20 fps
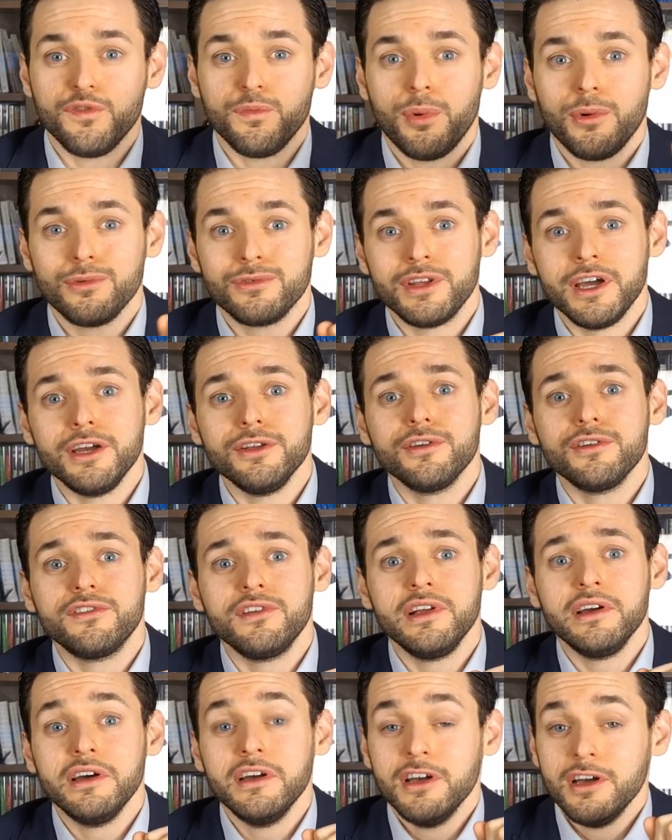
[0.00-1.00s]

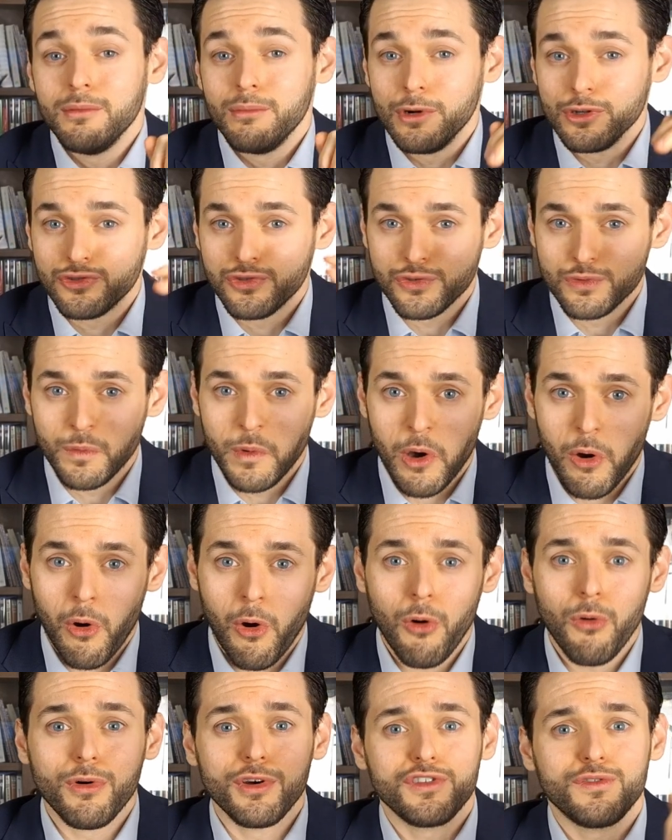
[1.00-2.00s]
spontaneously, but should be
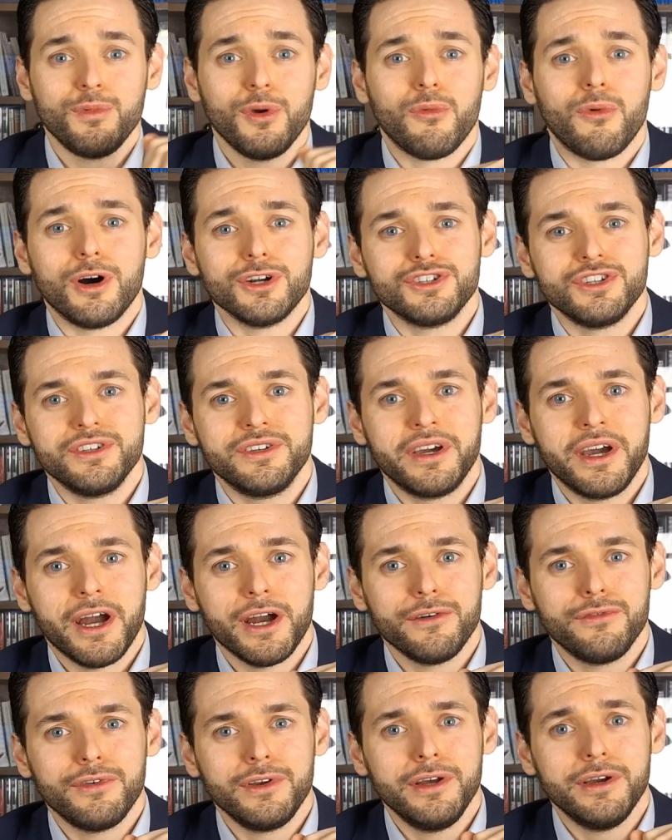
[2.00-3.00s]
always be watched
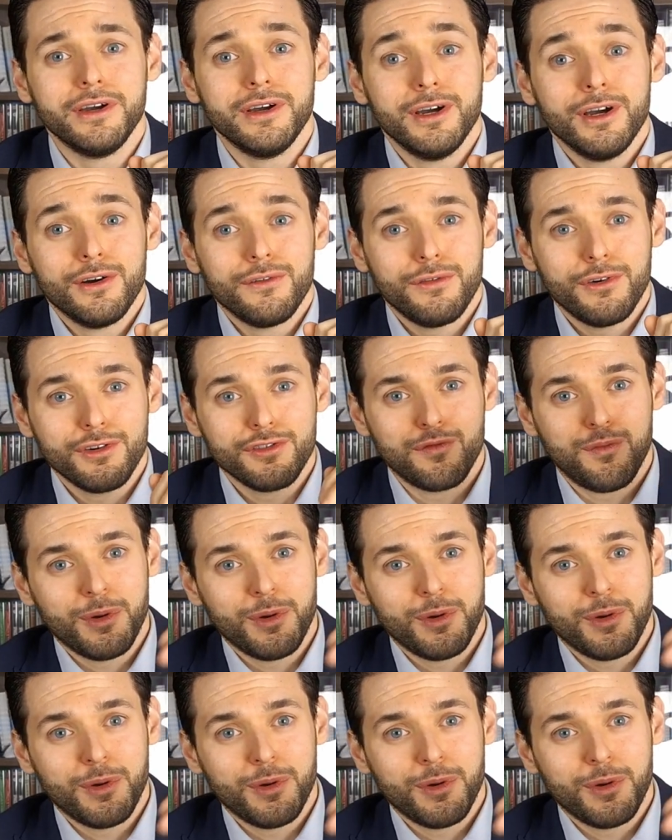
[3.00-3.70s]
carefully for its